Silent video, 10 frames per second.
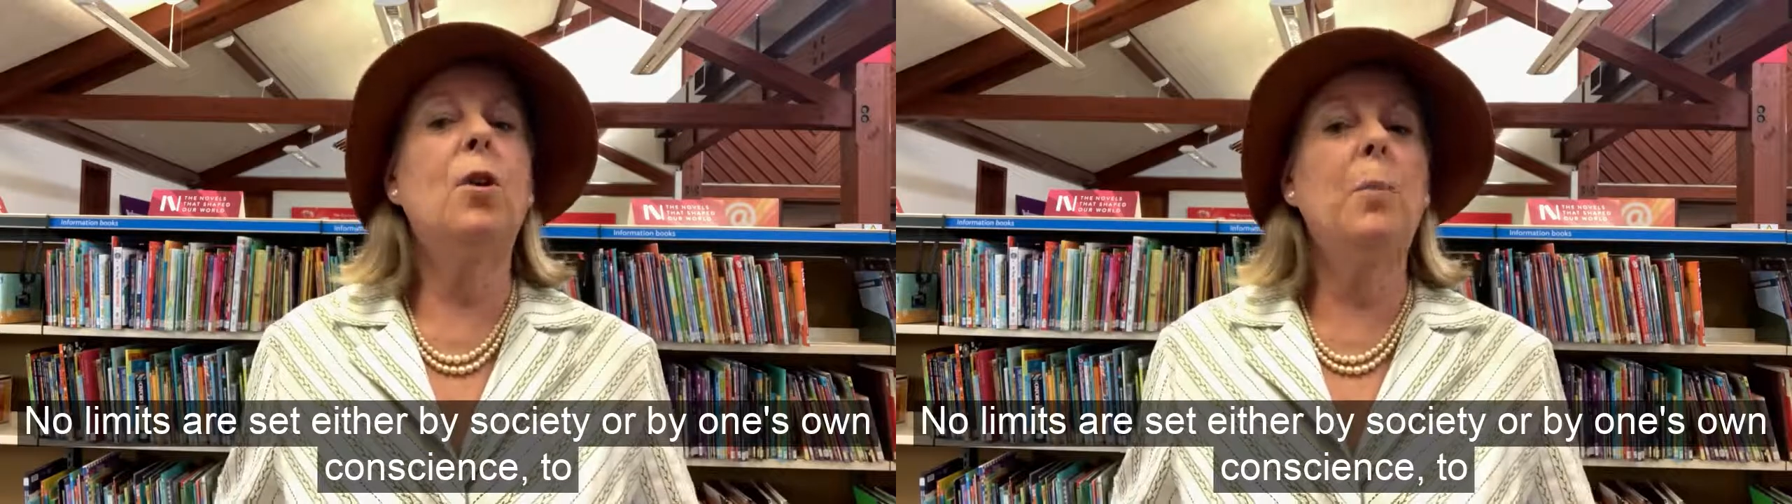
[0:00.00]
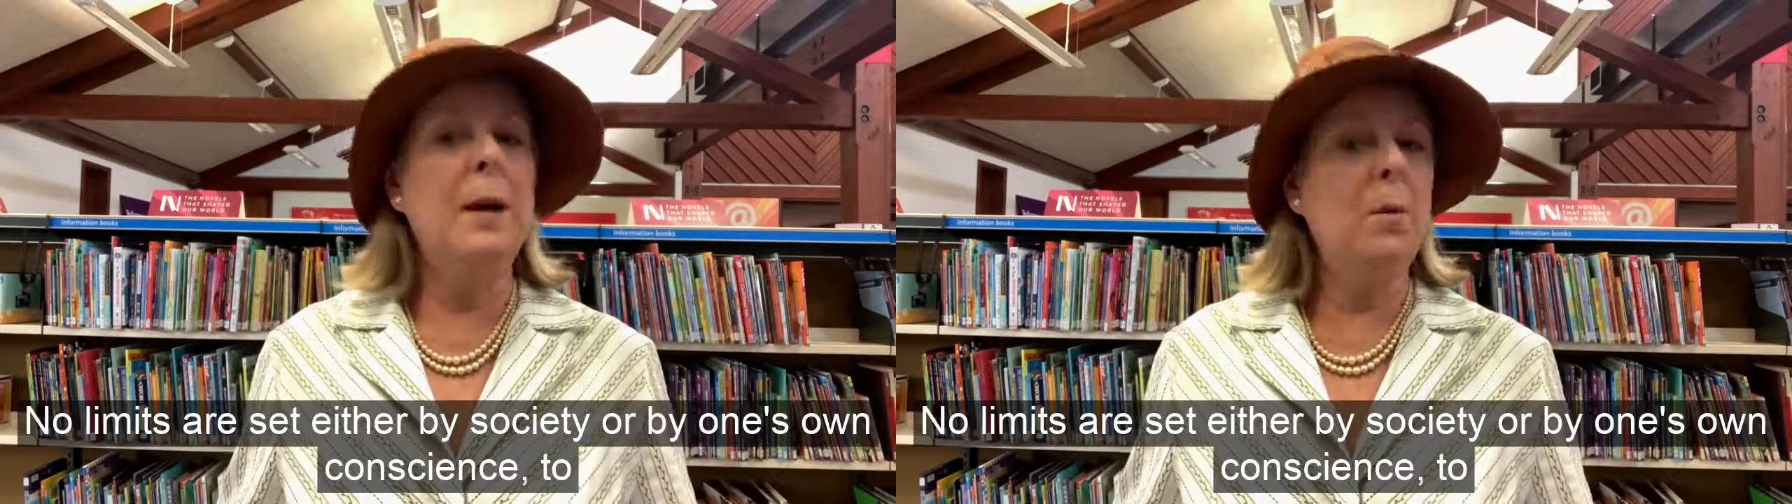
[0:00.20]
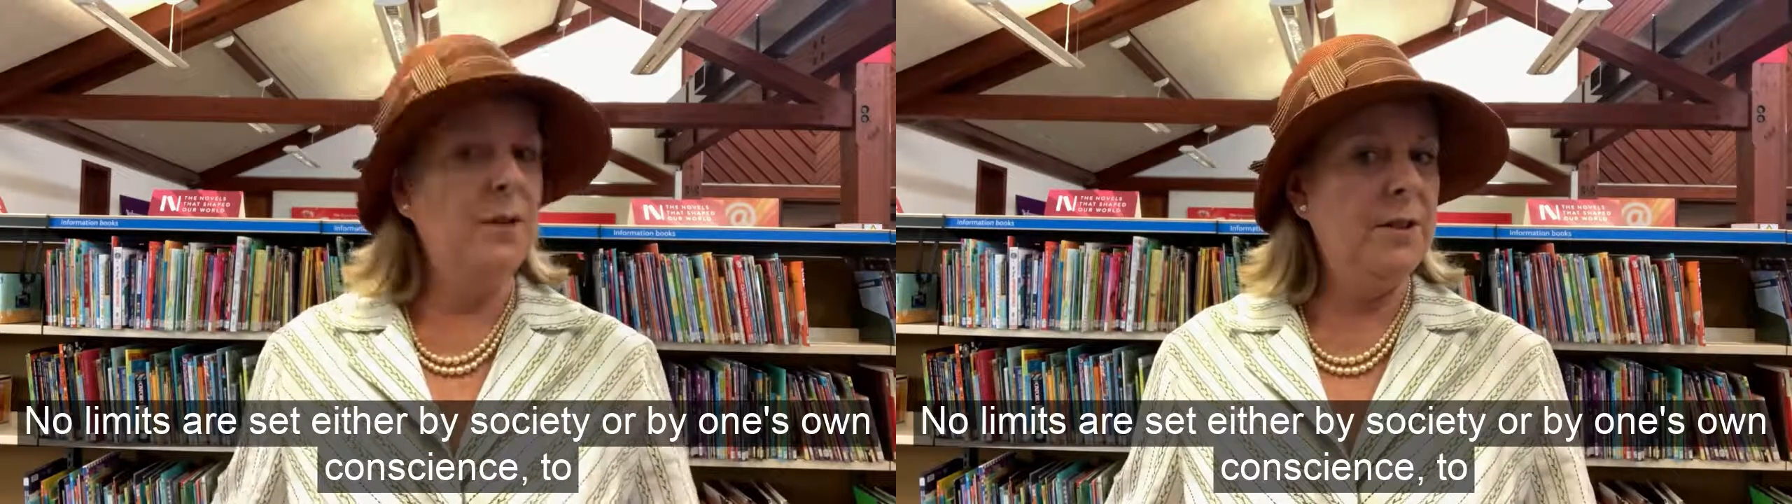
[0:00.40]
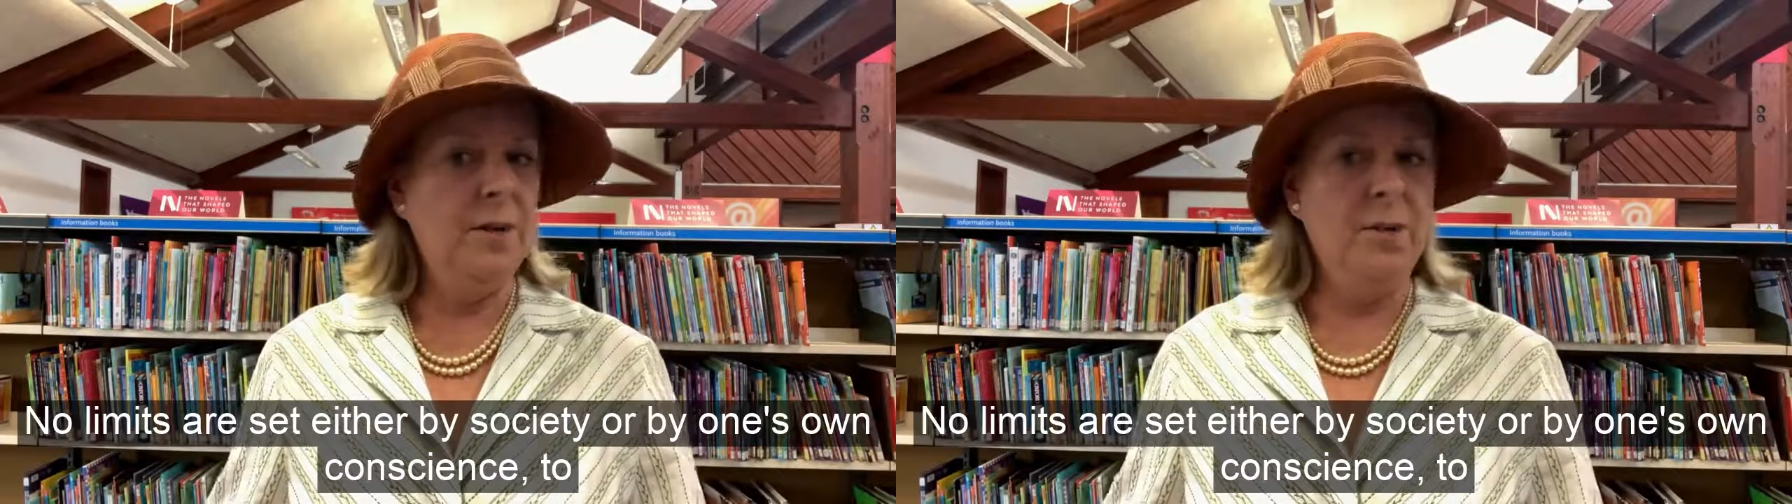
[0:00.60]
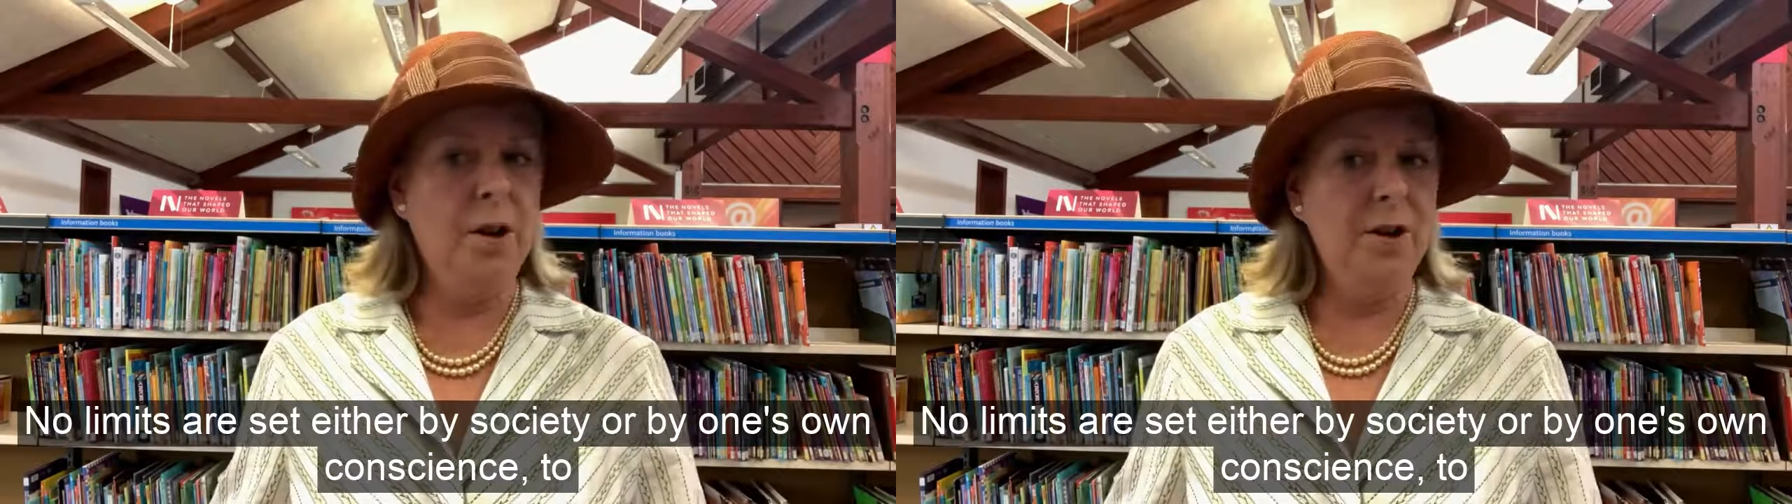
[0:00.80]
or by one's
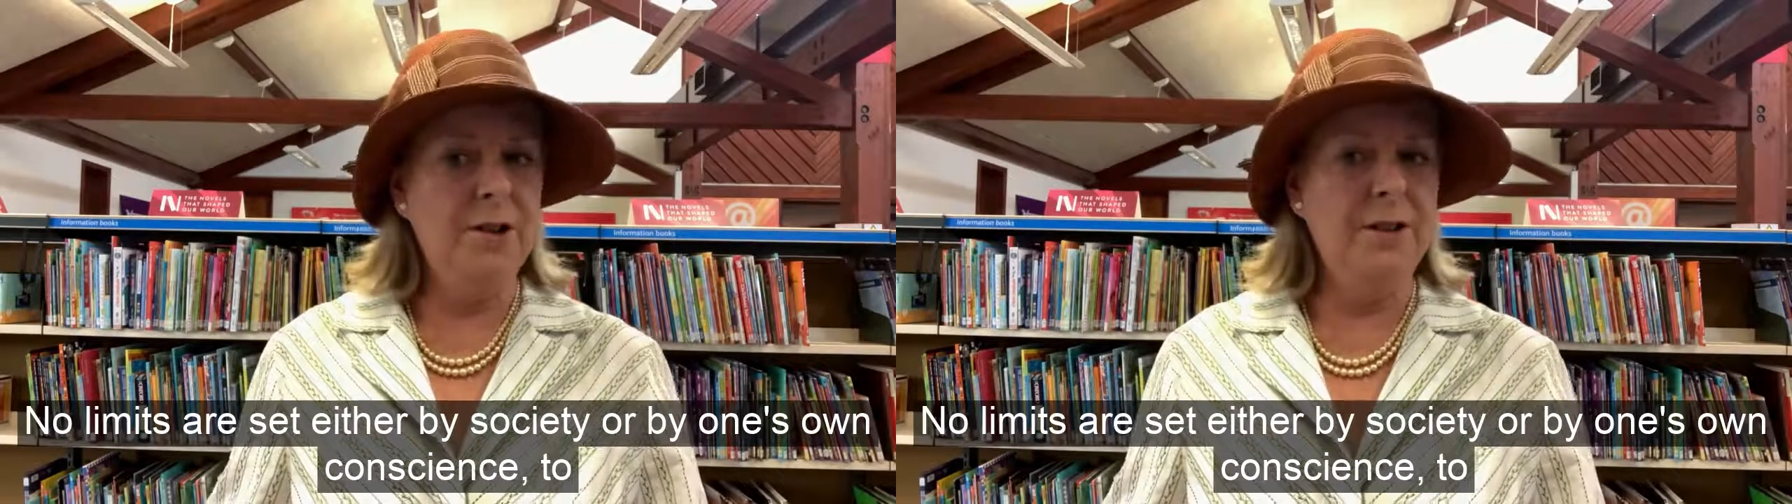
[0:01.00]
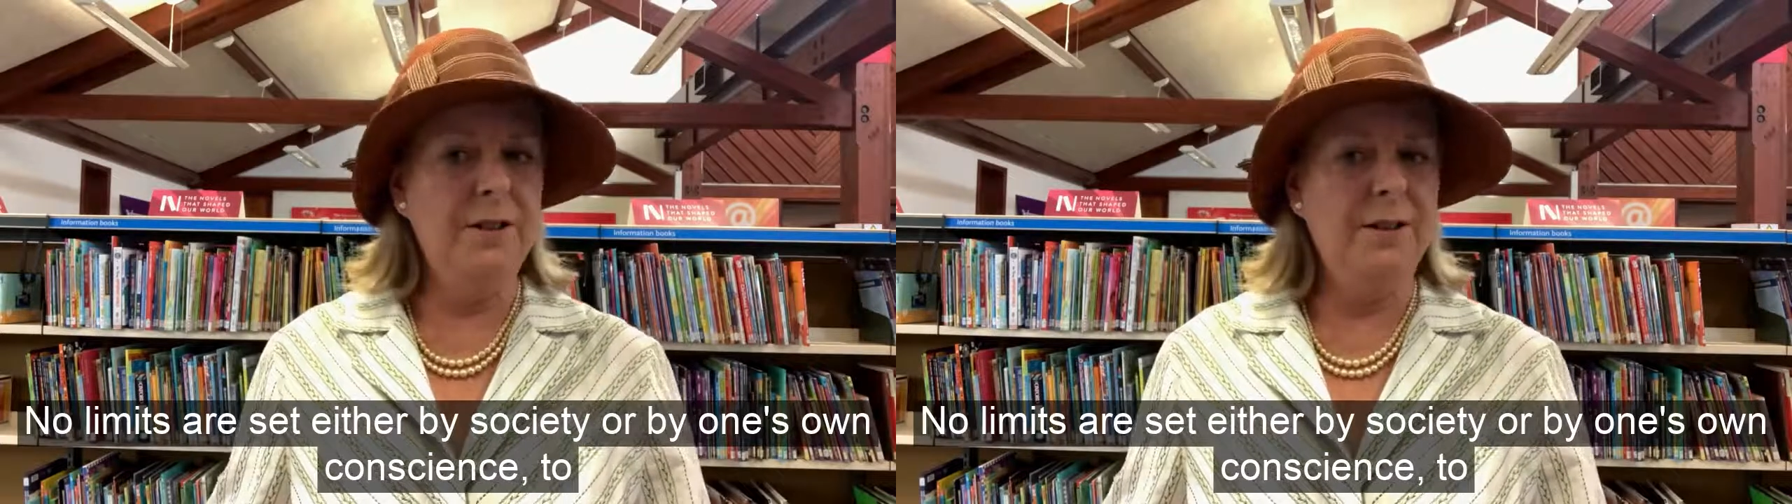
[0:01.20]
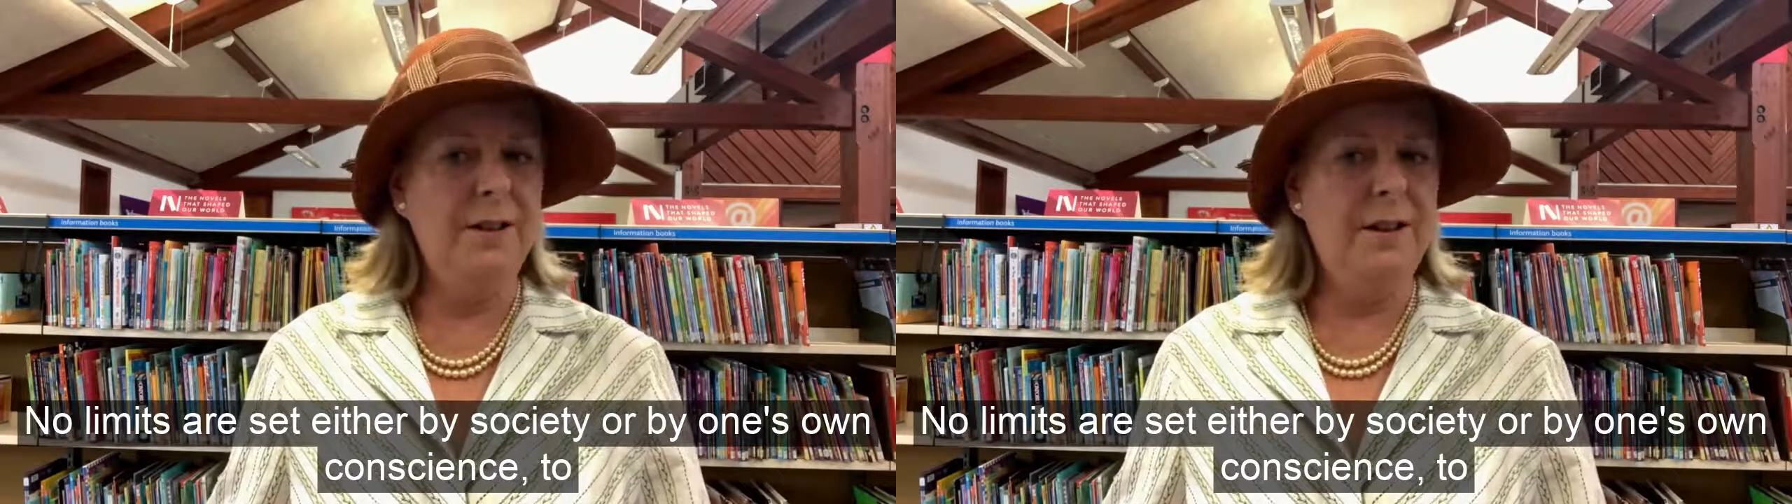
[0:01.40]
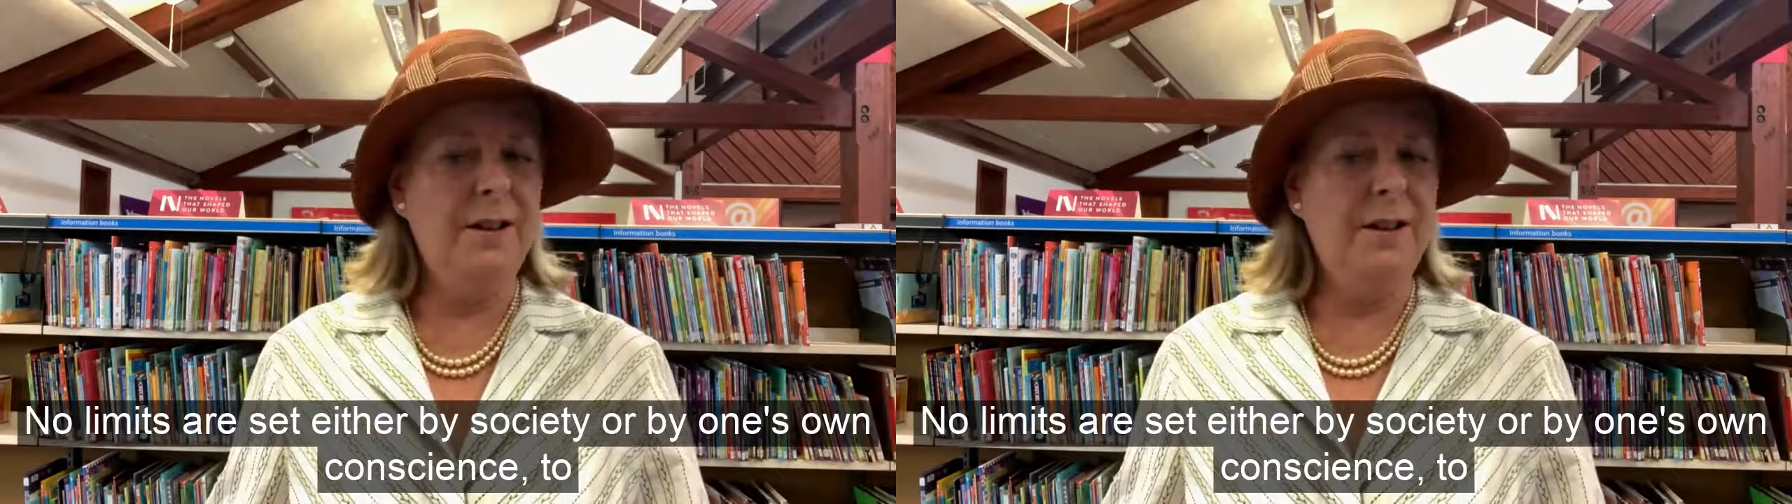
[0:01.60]
own conscience,